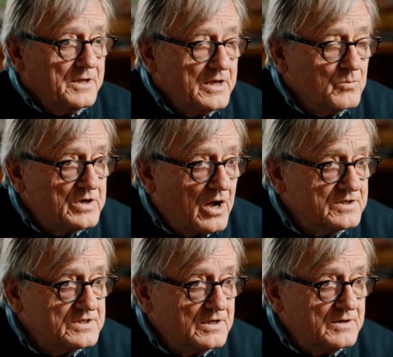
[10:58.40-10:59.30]
They would
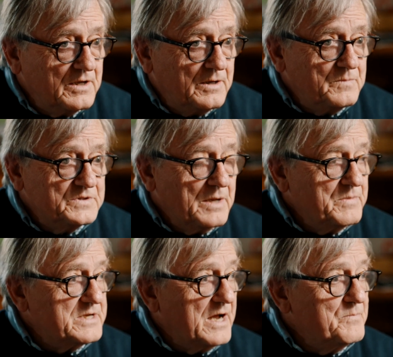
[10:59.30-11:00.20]
answer
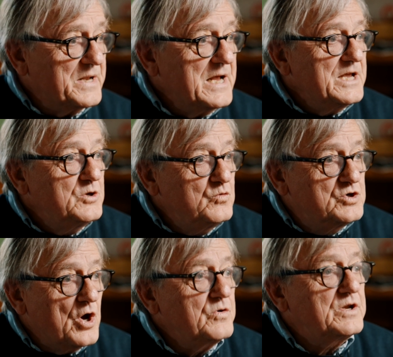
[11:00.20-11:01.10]
summertime, but you
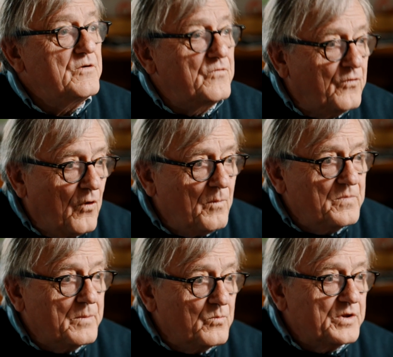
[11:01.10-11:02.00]
don't inform
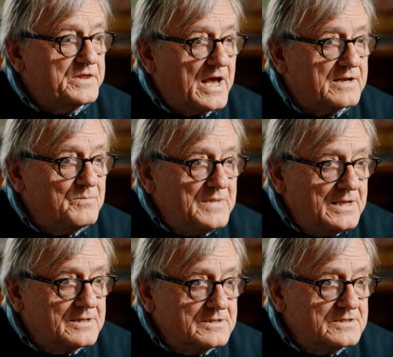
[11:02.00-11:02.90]
them what that
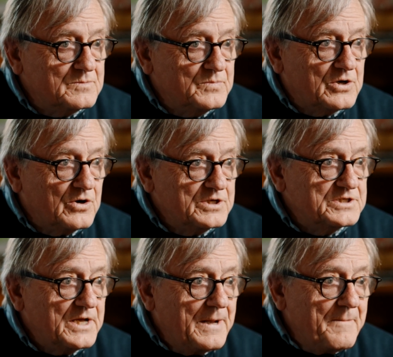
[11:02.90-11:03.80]
means,
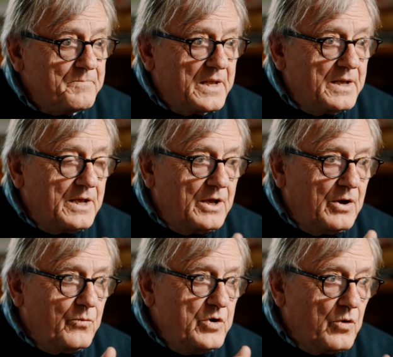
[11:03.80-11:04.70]
because
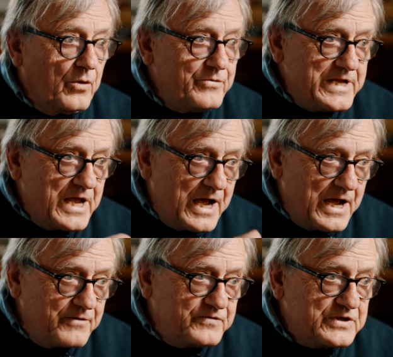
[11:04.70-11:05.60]
we already
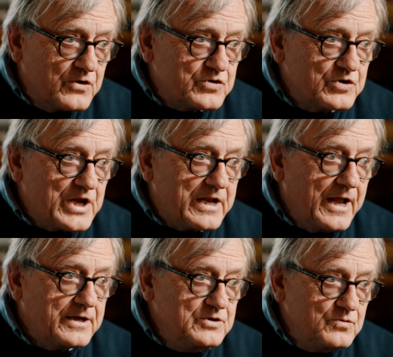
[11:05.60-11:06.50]
have social jet
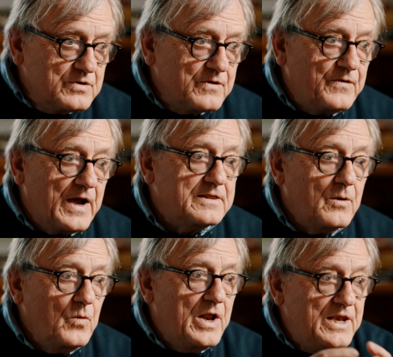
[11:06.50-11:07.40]
lag due to the fact
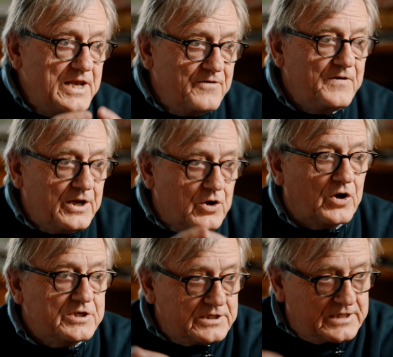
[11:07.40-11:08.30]
that we're living
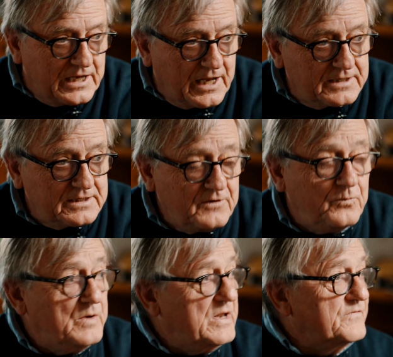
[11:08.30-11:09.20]
not in daylight. If
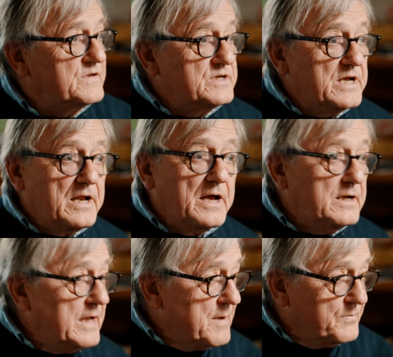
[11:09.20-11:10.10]
we lived in daylight
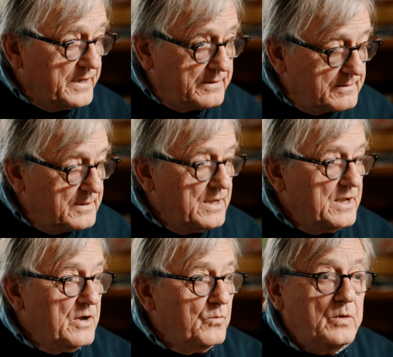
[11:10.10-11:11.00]
camping,
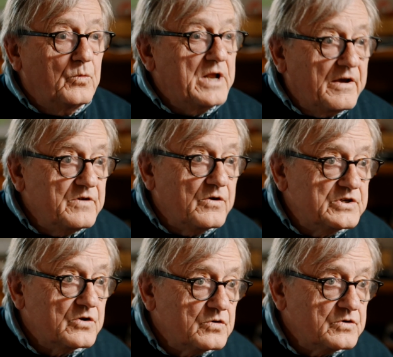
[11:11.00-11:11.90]
we would have no
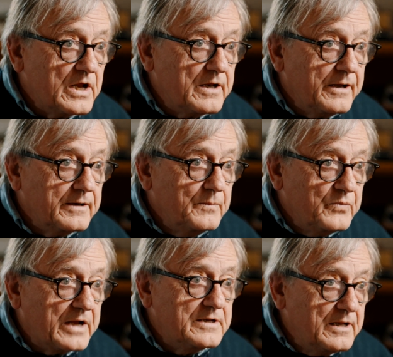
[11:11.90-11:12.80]
social jet lag,
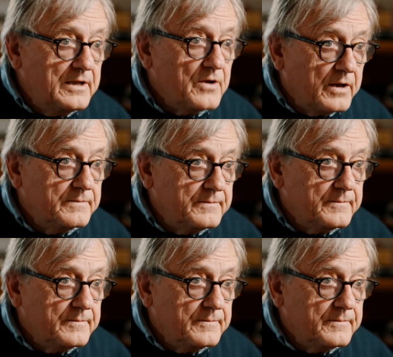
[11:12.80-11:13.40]
practically none.